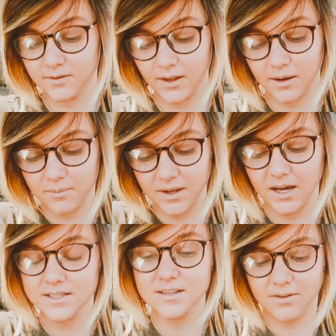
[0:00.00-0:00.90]
like,
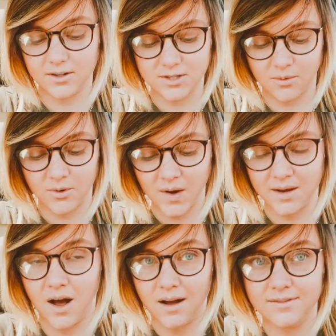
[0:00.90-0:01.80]
because it felt so
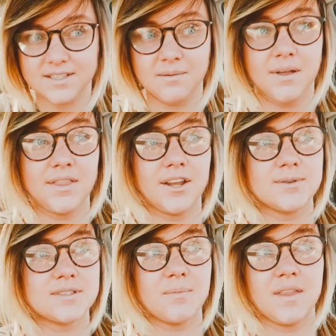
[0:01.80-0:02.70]
annoying, obviously meant that it
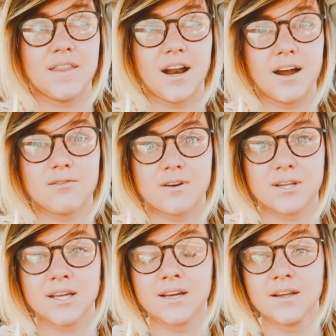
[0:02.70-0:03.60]
was something that I
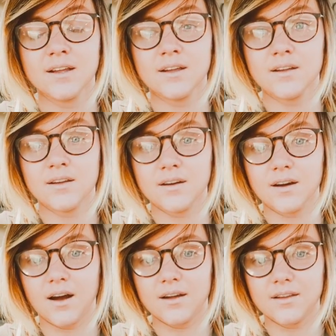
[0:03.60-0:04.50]
really...
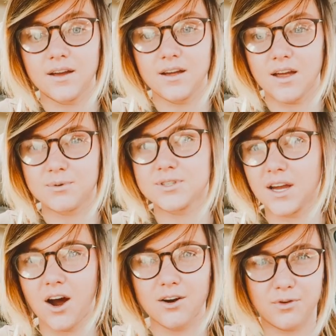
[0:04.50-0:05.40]
It was
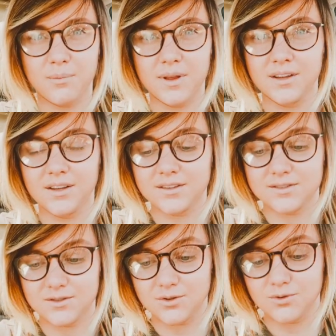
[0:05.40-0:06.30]
like hard for me
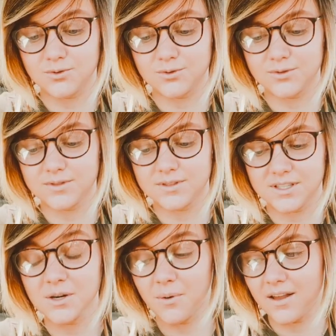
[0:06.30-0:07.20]
to
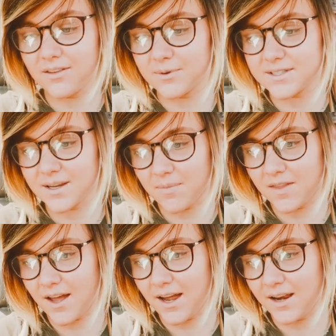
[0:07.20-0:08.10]
deal with. It was
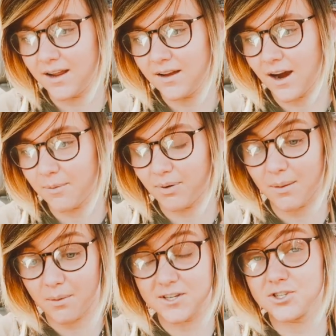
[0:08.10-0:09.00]
something that I
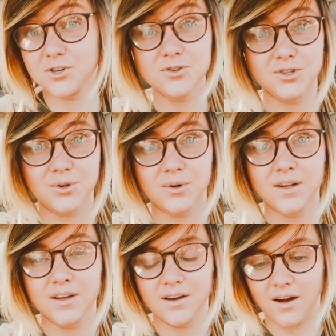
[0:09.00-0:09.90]
probably should do.
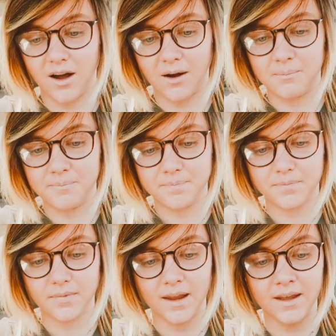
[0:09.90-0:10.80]

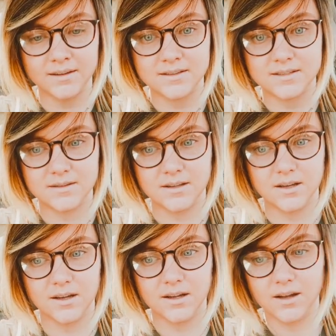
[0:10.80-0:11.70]
And
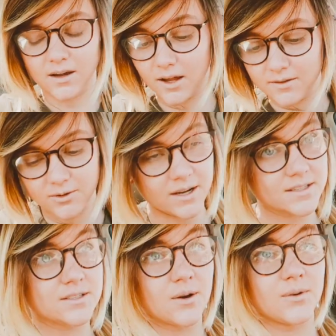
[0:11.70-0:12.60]
a lot of you
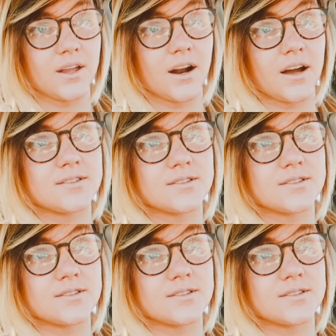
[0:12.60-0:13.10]
guys know that I